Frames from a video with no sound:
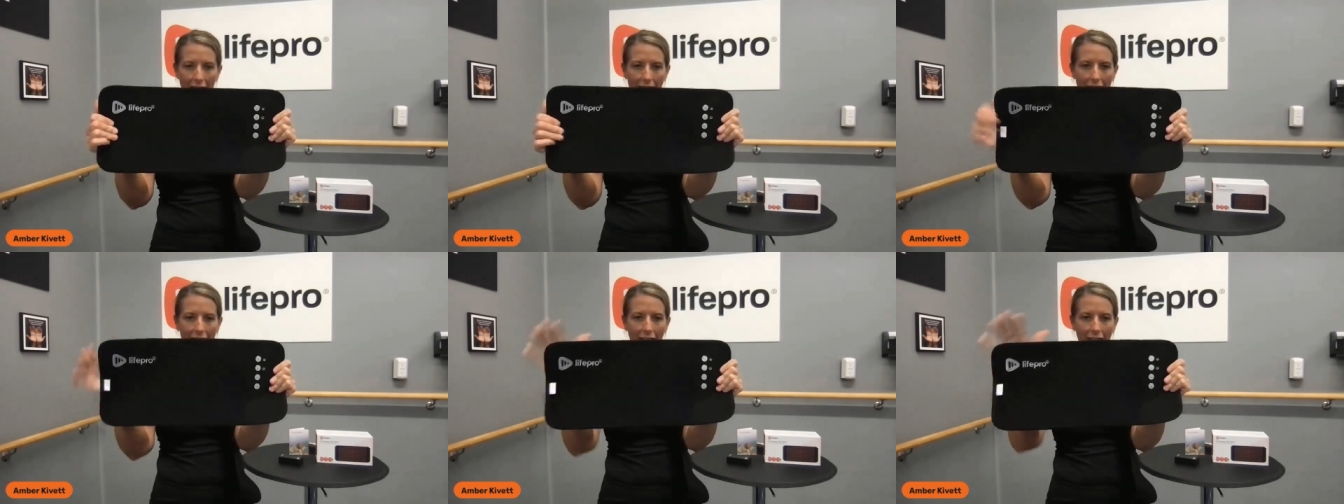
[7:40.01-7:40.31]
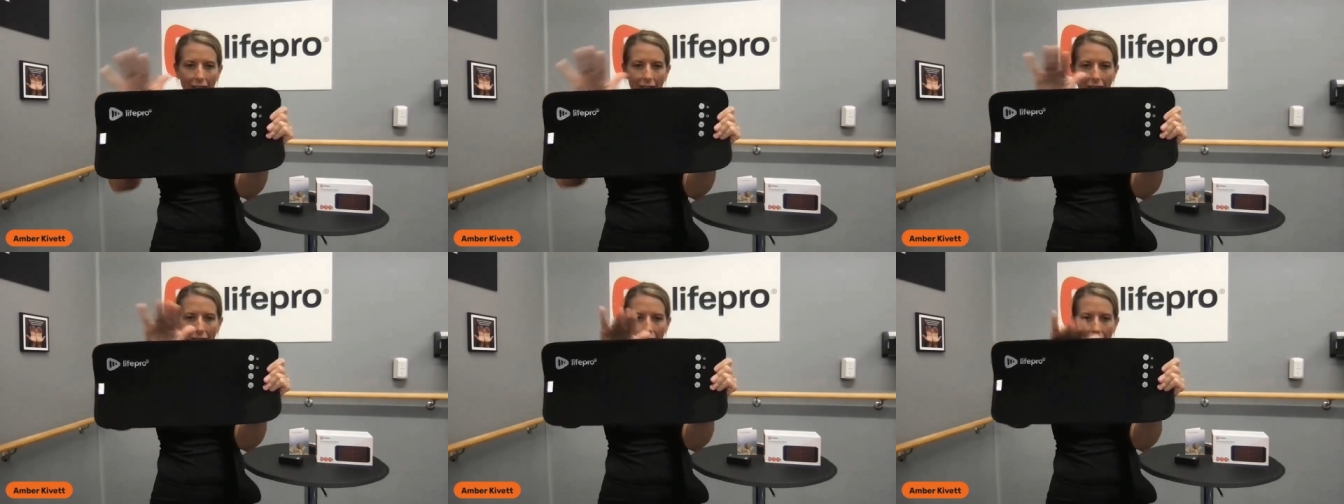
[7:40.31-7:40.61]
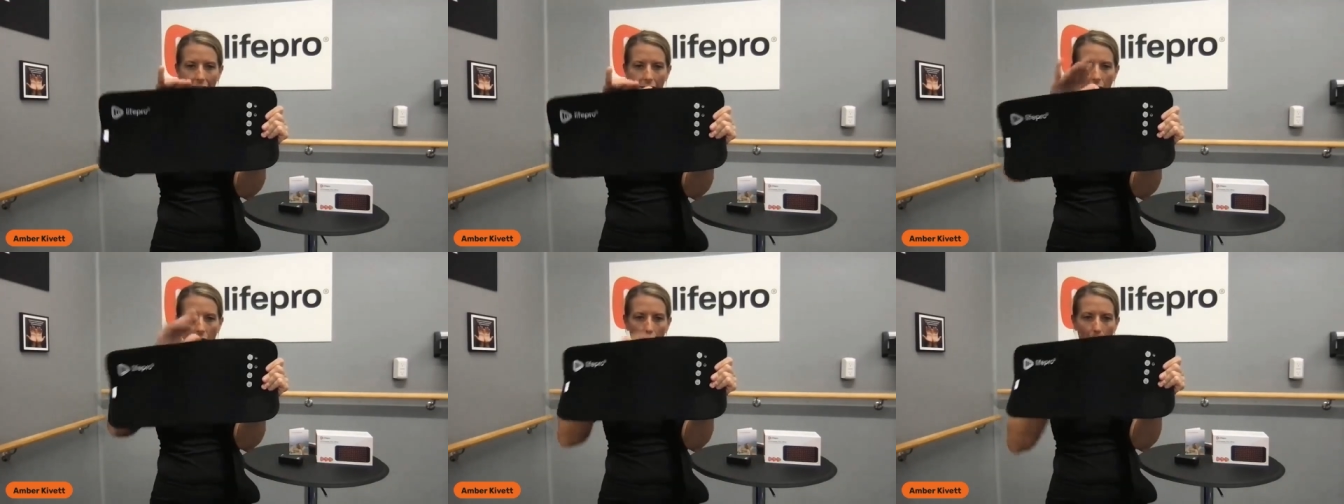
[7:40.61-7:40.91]
8
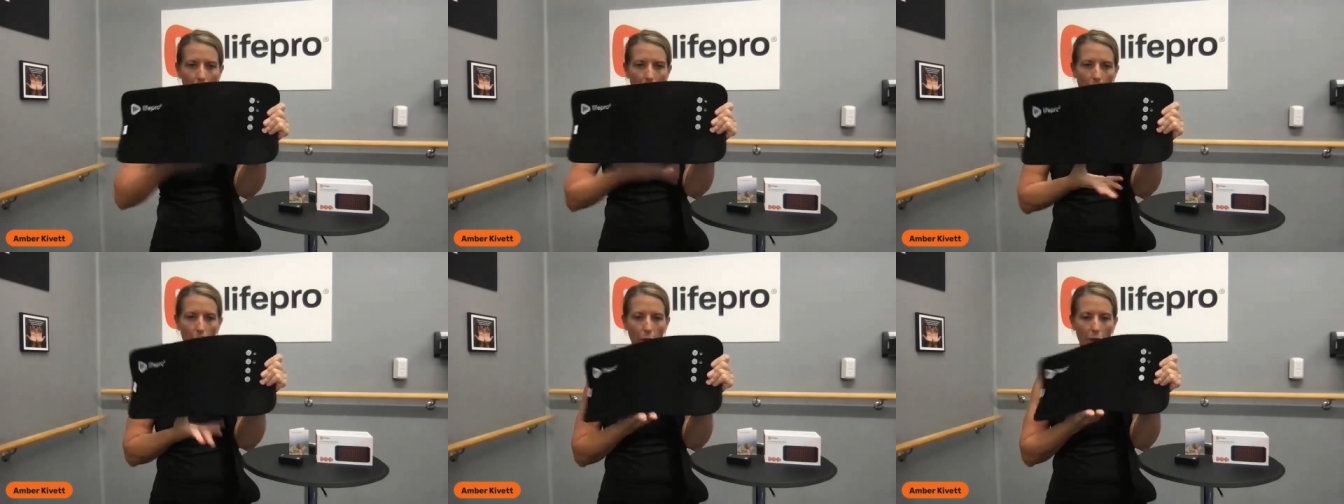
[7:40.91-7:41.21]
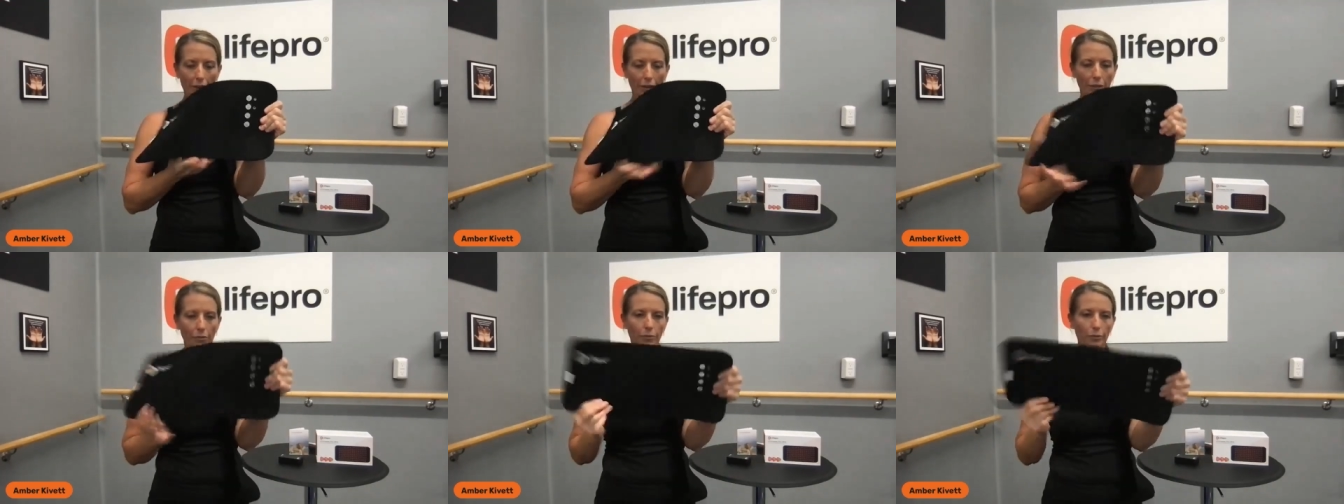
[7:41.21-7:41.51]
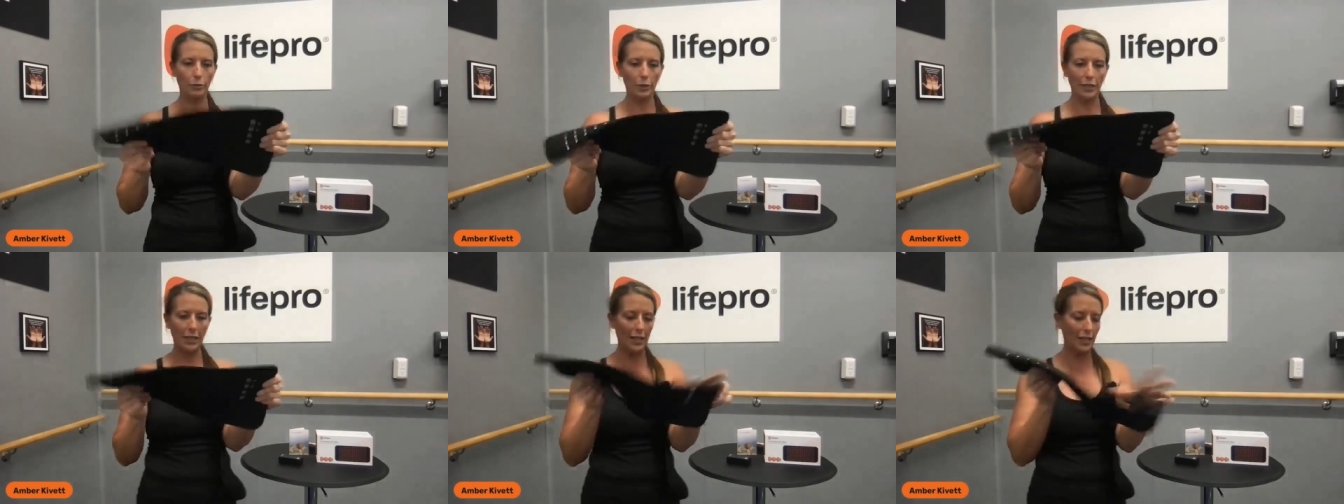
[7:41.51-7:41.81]
top to bottom,
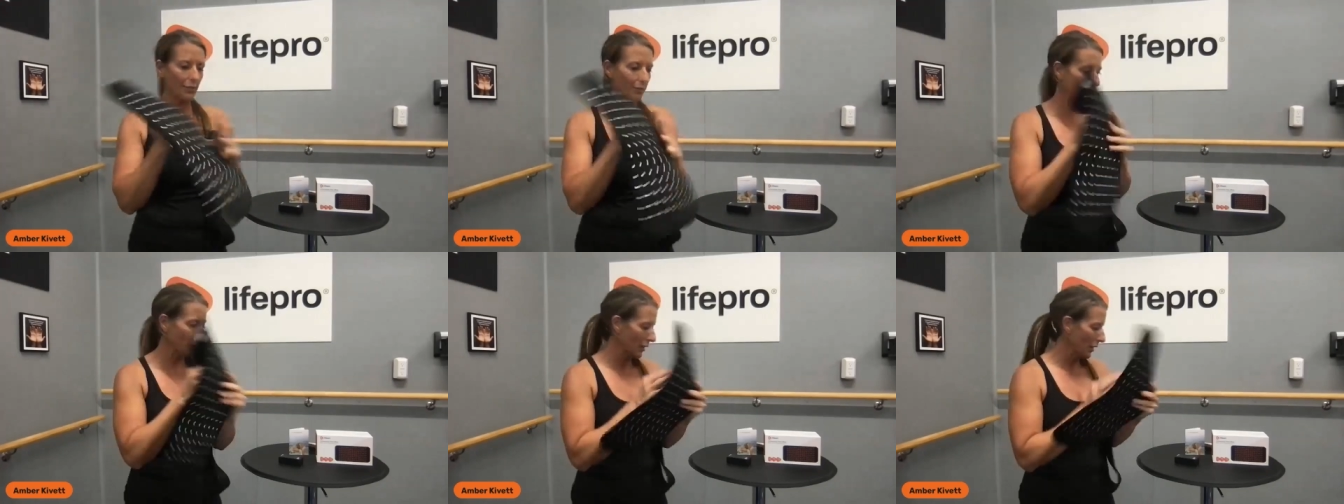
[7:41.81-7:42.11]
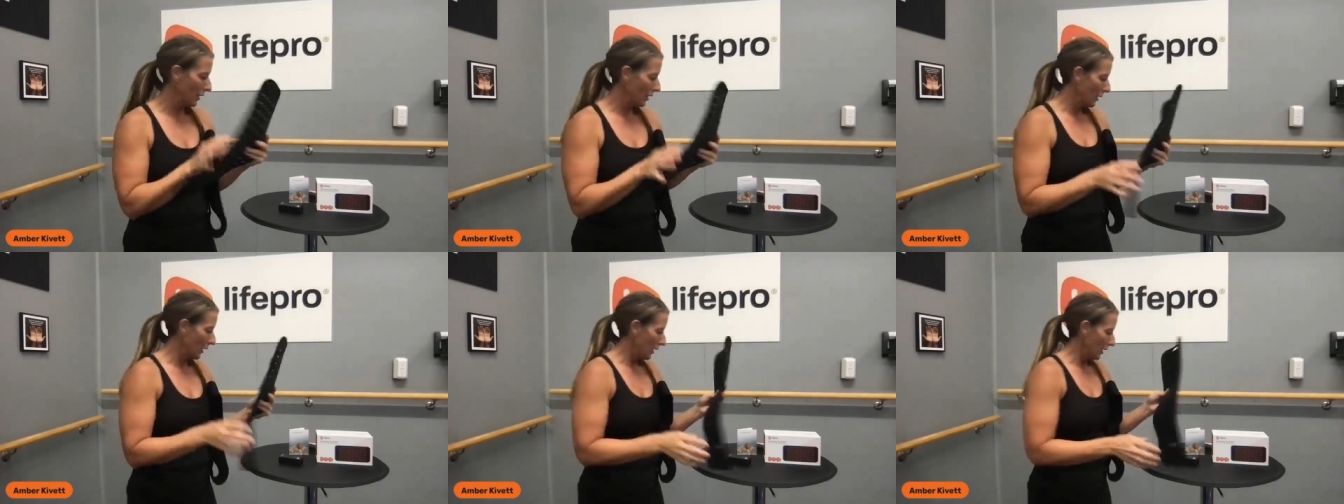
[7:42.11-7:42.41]
okay?